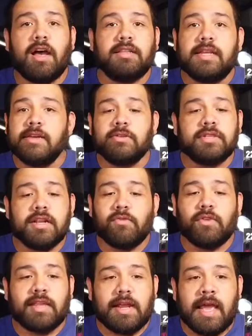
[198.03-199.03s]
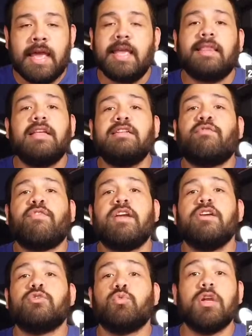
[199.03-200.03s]
deals and everything hit these
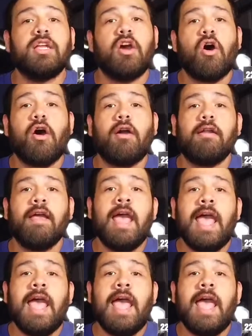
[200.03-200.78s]
figures really hard,